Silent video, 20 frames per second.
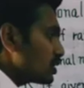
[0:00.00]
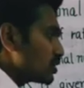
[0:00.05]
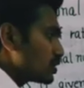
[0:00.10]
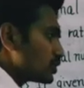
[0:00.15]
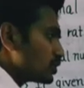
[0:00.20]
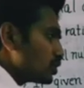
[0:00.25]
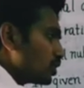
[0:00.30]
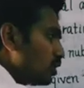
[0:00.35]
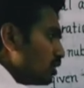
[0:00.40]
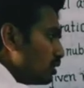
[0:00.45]

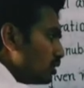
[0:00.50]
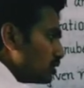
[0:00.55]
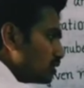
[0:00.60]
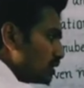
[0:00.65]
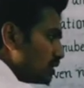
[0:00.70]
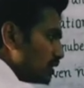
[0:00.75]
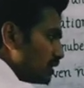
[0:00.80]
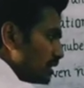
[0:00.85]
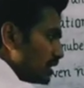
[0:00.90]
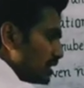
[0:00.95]
So
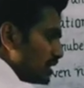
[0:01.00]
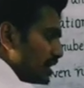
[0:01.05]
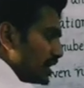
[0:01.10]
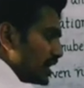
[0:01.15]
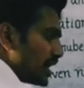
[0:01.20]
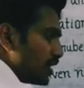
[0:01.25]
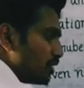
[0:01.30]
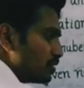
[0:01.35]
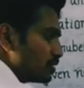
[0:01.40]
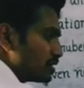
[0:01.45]

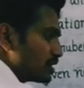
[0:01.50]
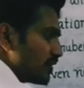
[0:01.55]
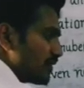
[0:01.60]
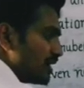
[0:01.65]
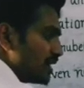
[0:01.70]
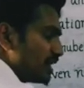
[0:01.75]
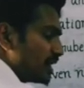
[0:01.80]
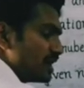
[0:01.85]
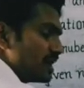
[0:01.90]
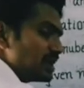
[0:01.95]
negative
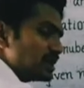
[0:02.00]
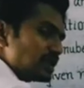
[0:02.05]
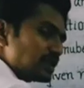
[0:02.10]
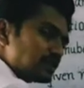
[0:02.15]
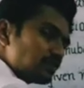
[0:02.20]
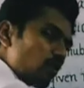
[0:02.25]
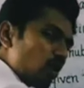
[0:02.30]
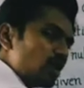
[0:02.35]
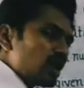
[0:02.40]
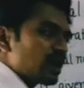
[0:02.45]
17 is a
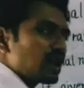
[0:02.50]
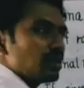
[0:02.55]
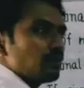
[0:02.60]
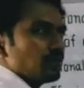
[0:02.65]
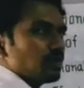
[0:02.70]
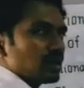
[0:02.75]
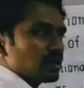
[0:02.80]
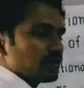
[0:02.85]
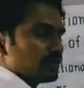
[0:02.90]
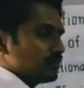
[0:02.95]
smaller
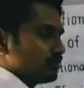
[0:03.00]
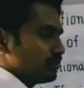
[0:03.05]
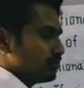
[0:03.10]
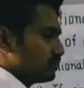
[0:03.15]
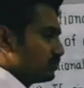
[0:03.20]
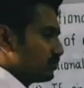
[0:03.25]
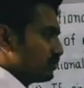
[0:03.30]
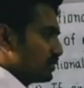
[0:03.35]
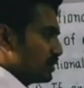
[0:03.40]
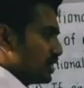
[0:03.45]
number.
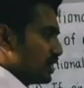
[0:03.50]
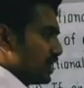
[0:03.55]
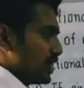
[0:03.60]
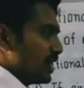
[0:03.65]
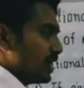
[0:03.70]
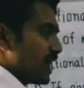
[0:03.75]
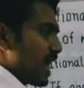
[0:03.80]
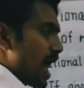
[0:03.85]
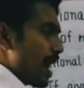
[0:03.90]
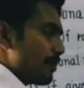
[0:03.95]

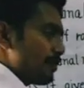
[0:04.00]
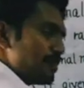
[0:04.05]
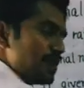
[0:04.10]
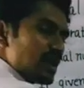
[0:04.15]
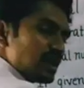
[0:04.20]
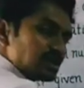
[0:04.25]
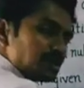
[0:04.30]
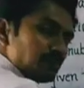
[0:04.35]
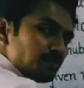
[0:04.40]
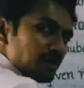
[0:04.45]
It
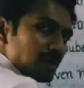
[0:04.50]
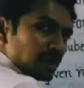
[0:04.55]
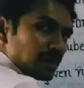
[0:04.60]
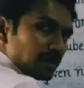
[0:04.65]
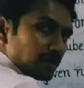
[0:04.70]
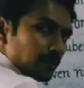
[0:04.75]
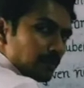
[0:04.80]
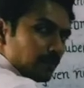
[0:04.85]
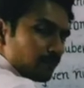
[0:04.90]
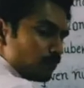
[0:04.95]
appears
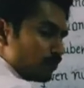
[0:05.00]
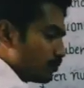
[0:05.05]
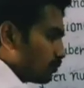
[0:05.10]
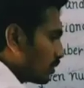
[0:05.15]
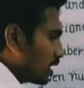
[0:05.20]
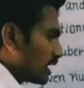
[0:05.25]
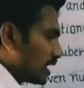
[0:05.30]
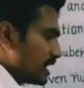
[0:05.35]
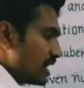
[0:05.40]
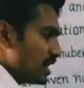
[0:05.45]
big,
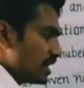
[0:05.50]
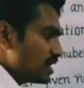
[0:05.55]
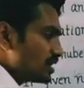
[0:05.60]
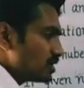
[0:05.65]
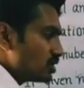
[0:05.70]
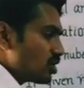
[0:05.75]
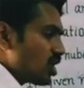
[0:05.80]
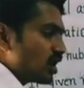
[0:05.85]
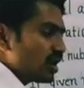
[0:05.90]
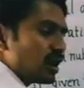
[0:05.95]
but it is
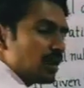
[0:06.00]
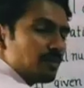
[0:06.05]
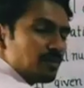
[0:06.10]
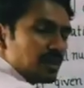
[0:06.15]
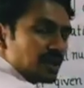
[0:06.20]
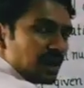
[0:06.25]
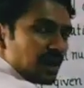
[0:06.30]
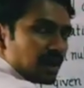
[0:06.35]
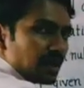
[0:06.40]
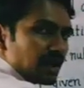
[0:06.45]
not a
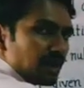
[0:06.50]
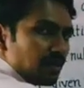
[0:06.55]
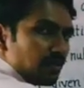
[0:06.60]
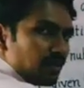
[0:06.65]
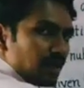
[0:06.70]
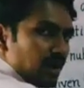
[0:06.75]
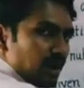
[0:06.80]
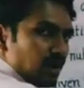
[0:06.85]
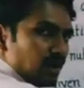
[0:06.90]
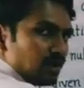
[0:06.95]
bigger
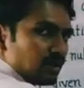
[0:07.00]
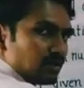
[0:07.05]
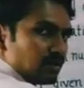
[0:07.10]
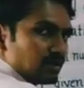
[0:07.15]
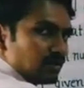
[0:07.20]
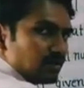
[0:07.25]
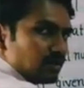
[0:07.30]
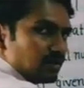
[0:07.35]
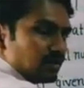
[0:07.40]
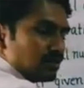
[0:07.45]
number.
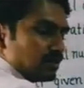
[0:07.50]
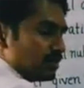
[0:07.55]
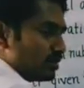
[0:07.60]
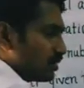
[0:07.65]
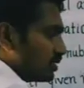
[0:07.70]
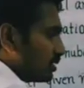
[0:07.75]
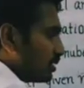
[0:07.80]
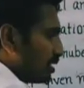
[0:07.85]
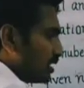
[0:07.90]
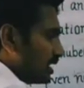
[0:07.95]

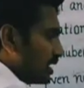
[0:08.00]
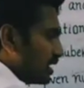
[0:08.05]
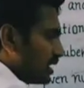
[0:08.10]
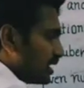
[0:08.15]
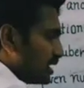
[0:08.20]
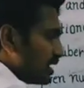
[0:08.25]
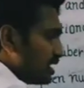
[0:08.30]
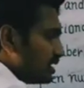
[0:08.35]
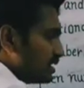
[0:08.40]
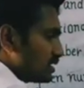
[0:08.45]
It
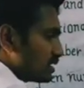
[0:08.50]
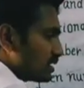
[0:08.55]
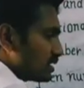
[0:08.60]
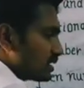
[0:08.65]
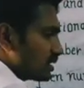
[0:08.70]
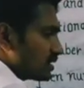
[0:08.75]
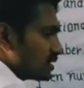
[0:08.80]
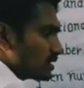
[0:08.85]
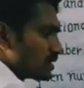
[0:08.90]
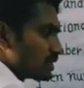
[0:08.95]
is
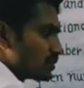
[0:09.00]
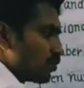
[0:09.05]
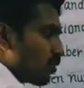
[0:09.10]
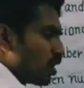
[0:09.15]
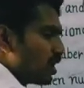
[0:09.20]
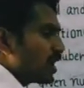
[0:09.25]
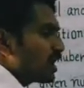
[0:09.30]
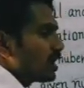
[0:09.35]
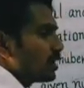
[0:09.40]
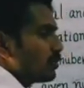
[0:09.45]

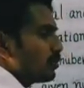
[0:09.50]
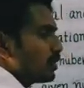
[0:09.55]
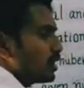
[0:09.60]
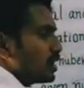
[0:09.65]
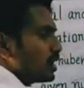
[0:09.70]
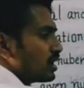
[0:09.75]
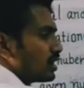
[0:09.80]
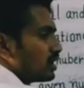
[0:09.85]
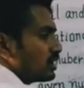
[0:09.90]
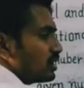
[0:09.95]
smaller
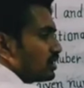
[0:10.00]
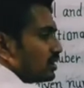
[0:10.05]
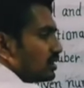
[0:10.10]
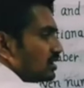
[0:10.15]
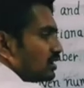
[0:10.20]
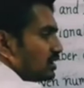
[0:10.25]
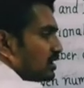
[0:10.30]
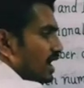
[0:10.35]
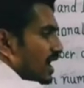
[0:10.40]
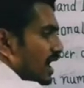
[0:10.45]
number
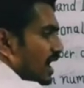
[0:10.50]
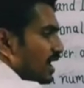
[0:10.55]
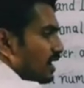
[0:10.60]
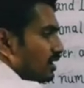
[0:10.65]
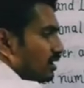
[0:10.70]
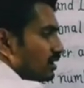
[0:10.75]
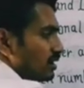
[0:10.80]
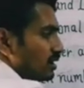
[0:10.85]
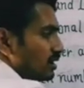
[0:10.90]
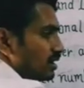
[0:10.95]

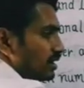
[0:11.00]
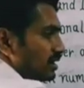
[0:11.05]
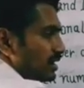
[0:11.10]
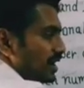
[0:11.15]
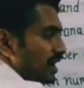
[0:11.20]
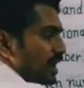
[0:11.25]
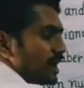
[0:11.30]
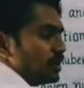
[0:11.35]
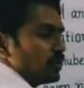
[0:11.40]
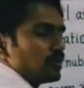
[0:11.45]
than
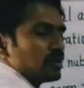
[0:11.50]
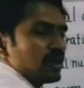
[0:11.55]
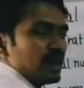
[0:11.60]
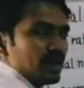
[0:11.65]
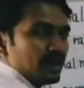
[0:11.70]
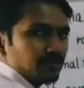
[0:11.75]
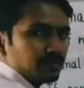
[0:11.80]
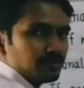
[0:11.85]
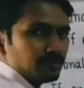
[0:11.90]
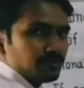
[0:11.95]
negative
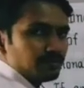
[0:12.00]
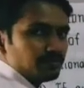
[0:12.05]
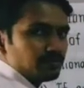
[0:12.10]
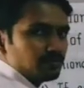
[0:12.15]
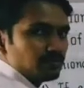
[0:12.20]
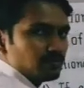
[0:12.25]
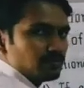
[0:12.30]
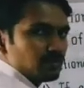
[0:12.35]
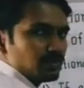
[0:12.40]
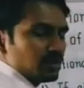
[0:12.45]
10.
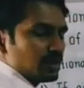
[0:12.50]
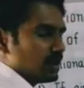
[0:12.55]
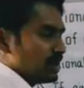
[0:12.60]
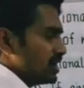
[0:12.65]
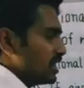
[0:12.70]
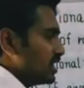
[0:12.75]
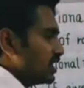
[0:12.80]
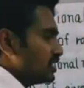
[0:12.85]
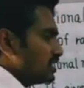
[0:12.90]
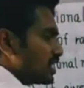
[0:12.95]

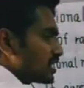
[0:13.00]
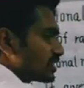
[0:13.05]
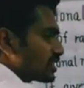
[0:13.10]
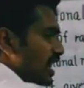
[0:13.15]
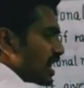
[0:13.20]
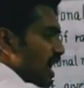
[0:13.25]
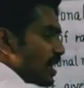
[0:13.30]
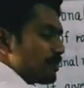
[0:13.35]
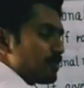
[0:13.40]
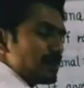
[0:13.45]
It just
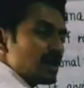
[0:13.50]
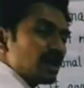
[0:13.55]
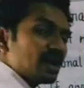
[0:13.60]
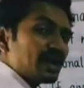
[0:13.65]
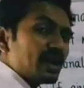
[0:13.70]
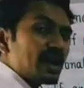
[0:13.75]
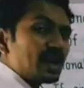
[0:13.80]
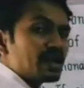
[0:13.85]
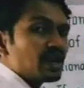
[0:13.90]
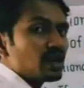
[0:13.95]
appears
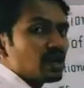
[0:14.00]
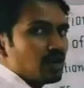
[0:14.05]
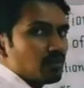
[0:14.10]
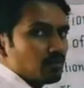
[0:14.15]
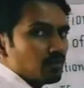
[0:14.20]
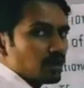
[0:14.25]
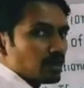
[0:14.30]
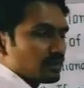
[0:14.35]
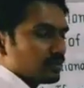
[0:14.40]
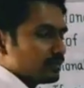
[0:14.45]
greater
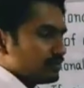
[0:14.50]
number.